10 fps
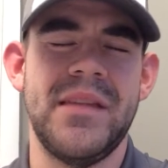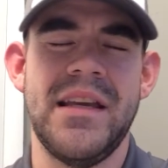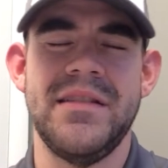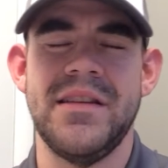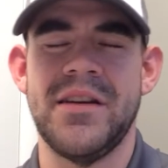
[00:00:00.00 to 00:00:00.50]

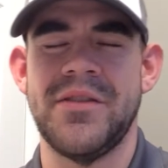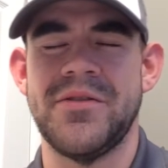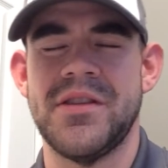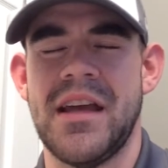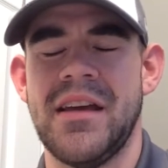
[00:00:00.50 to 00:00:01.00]
easy to
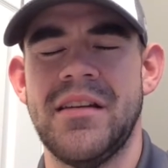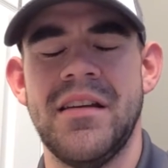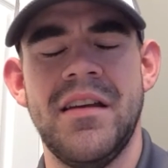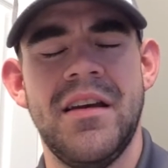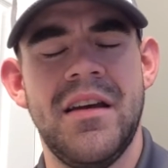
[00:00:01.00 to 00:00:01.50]
understand.
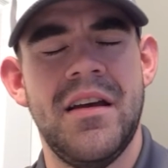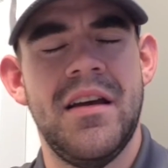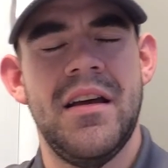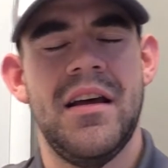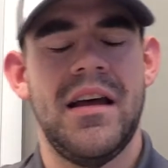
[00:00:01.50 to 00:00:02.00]

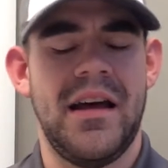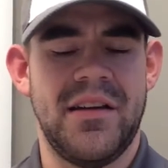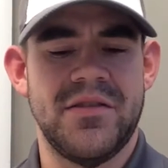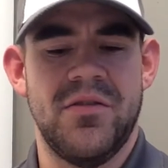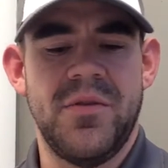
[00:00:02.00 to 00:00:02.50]

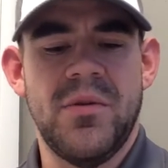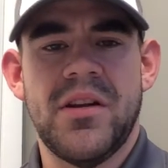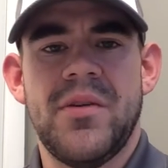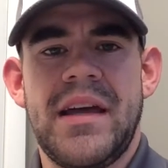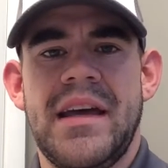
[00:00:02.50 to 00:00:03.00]
So if you want
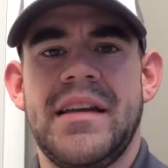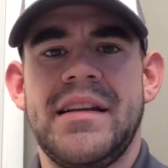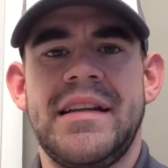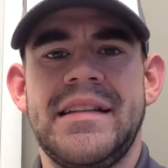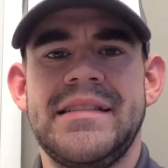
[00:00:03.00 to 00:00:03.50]
to go ahead
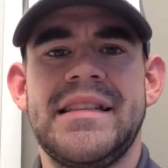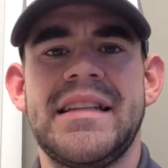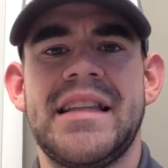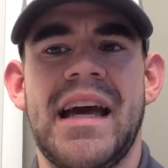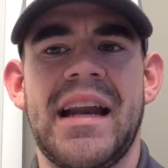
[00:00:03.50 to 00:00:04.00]
and
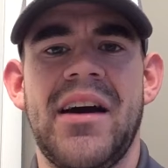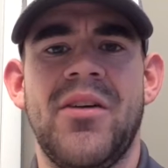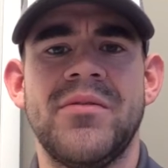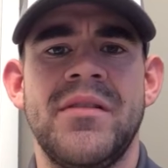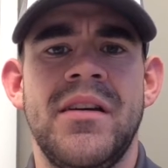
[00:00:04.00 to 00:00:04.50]
get that
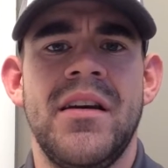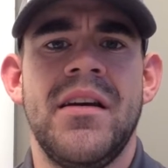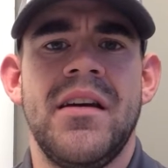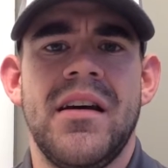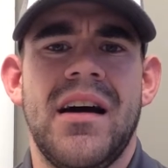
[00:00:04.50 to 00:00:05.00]
out,
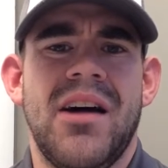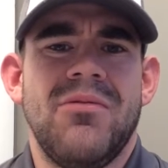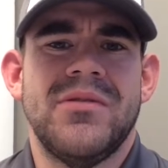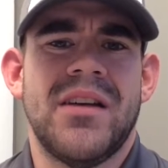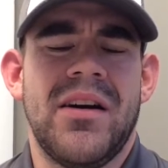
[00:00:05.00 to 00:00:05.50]

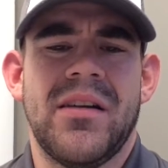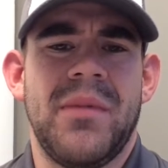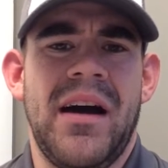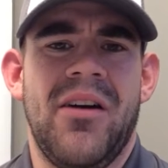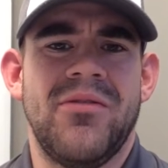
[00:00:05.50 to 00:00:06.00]
we'll talk
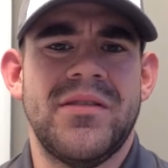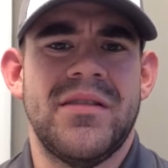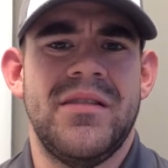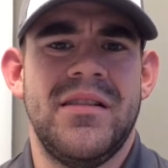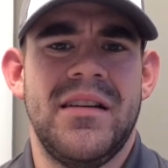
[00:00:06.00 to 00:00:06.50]
about
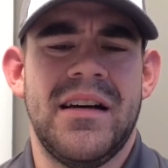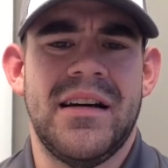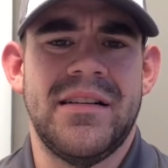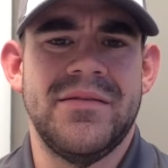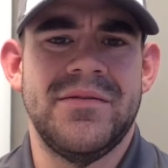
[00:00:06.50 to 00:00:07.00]

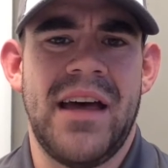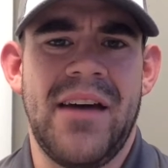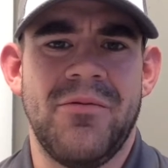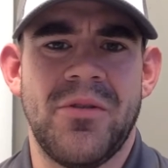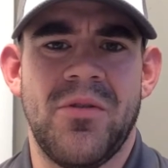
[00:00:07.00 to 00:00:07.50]

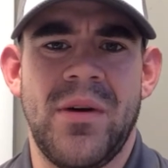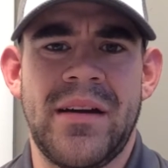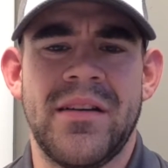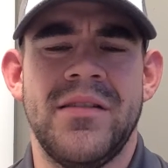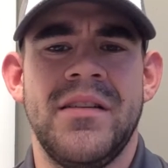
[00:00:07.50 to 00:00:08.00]
that real quick.